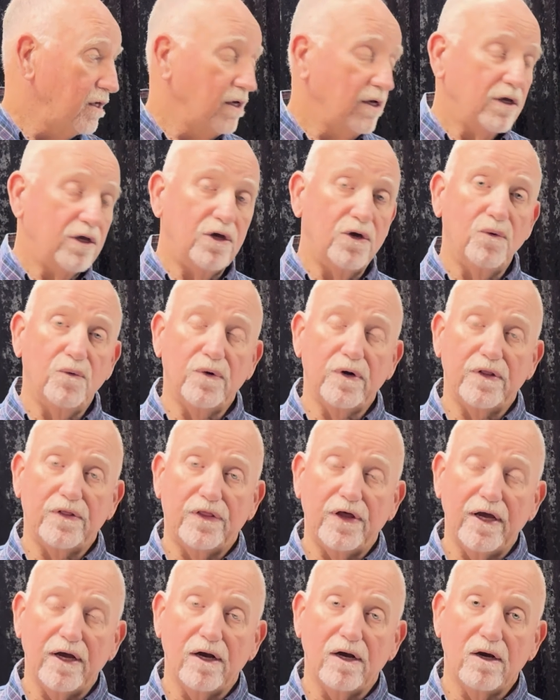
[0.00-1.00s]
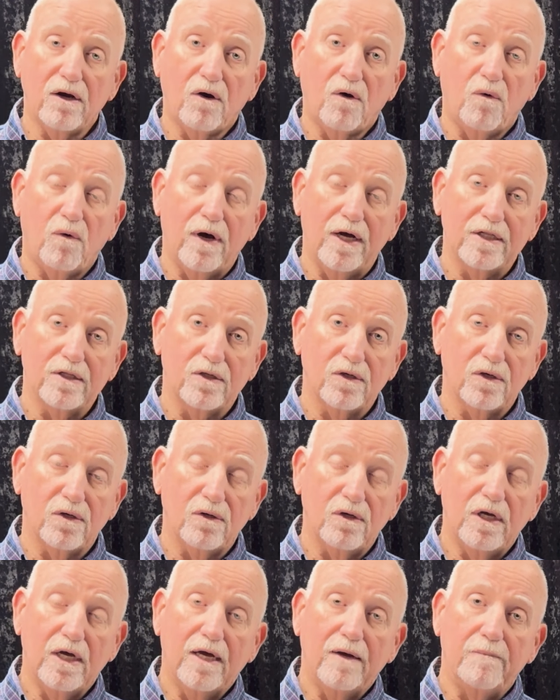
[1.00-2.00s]
you weren't there,
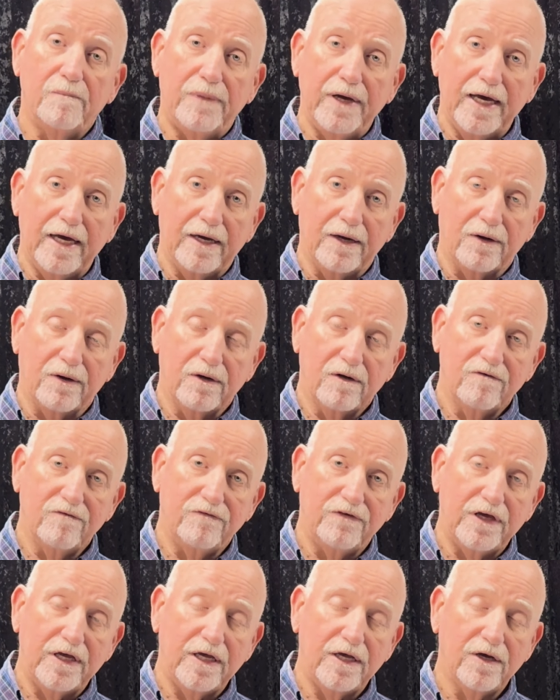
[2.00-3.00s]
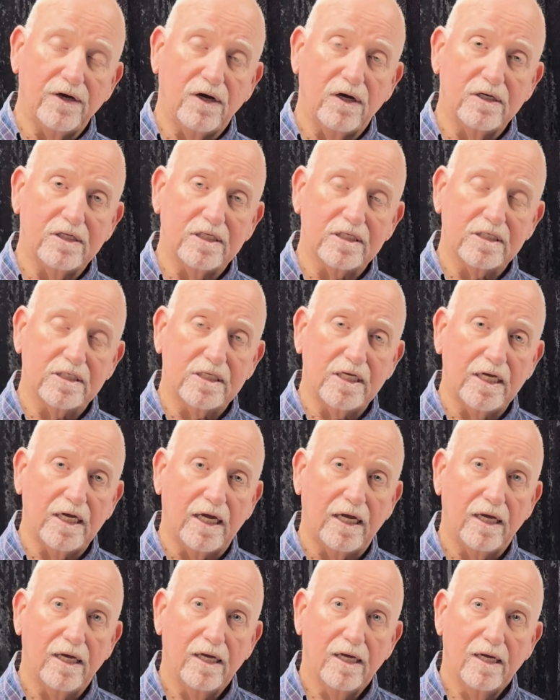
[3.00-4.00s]
cuando ver, V-E-R to
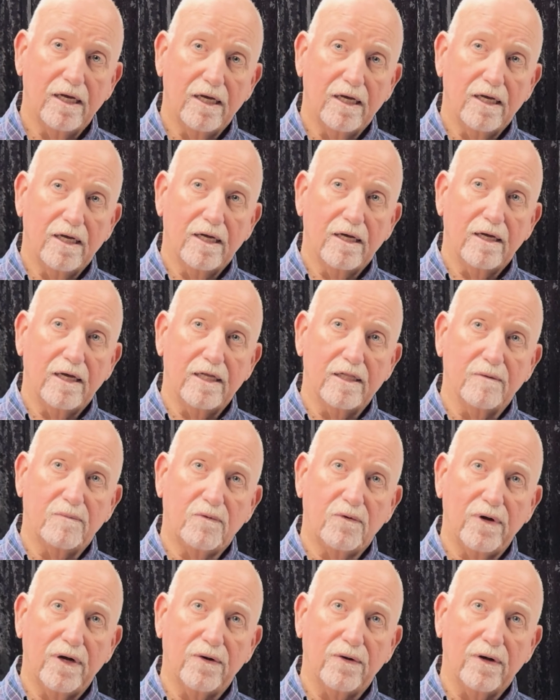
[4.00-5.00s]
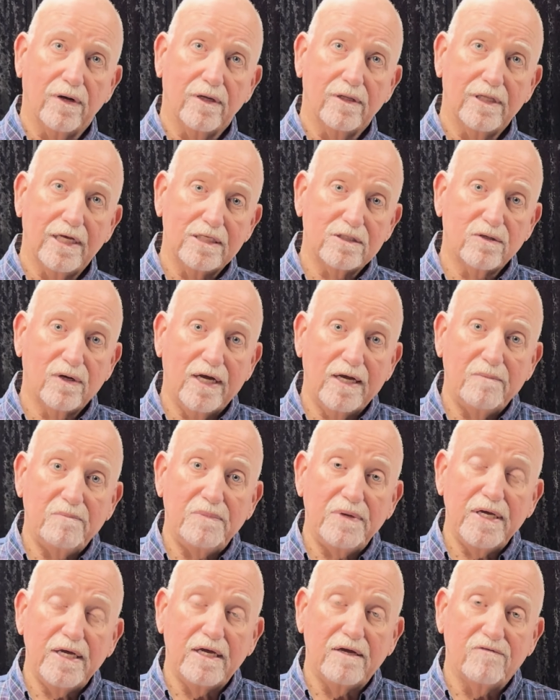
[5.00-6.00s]
see, in the preterite. That's right,
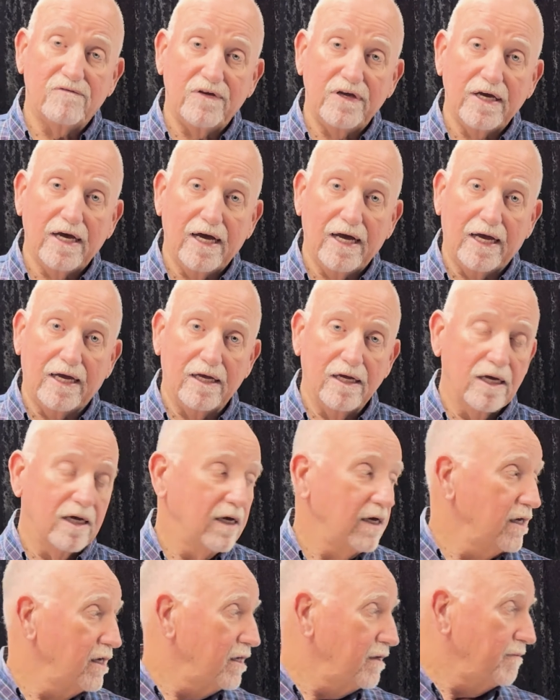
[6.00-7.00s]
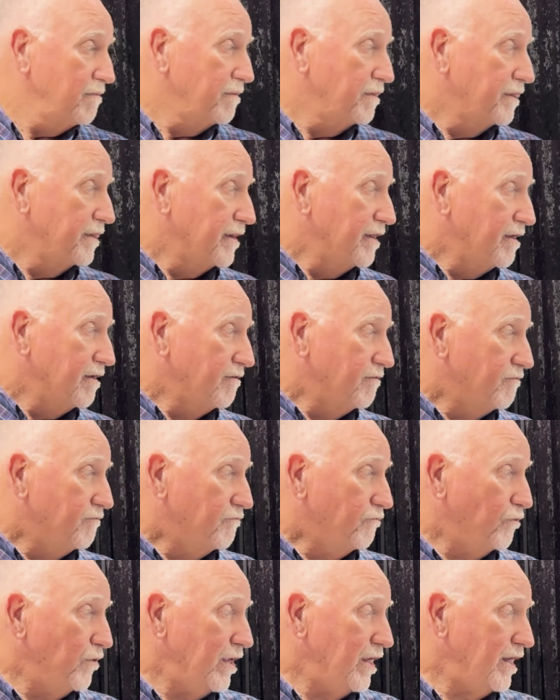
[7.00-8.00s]
B, V-I.
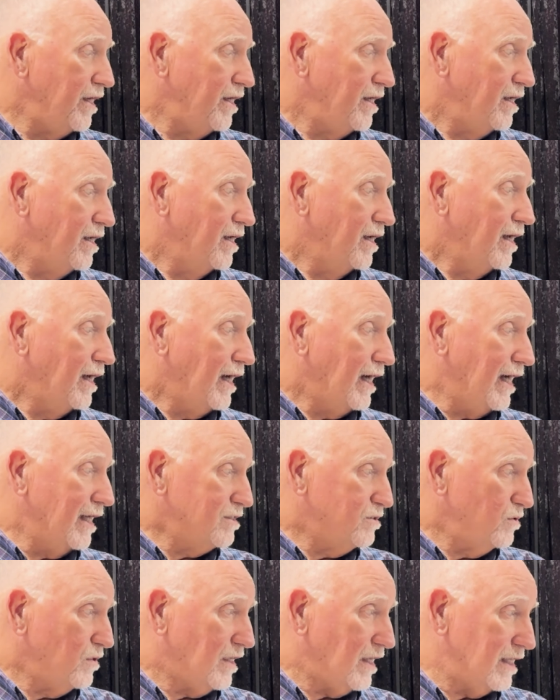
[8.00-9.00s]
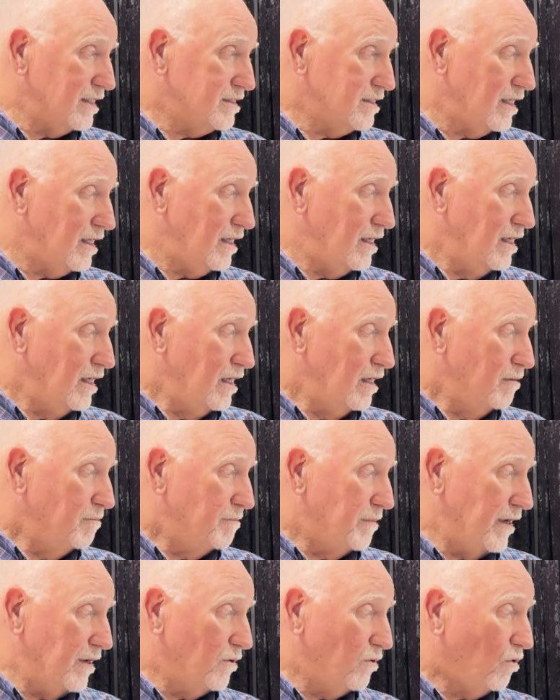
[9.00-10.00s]
Fui a tu casa,
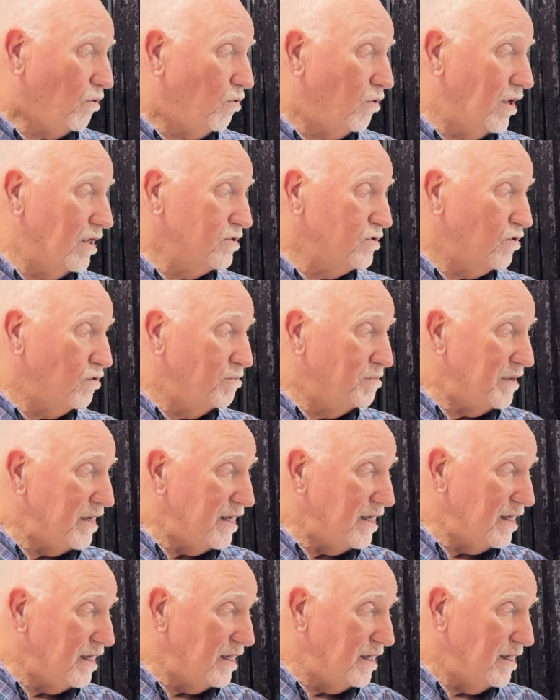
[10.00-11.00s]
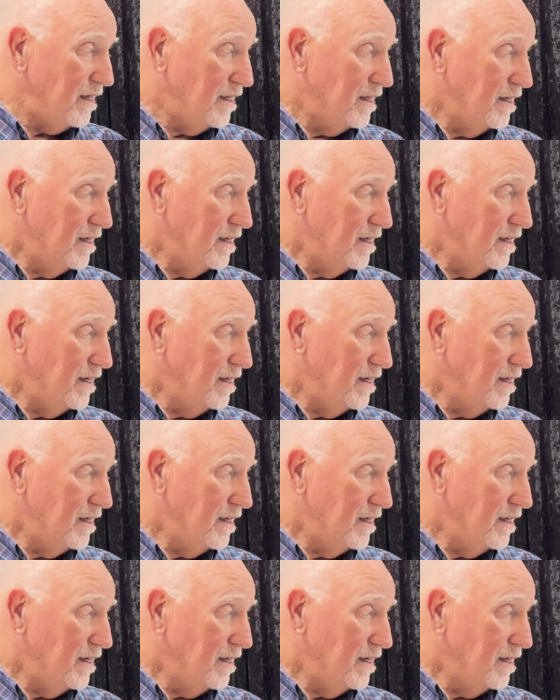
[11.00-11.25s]
pero cuando vi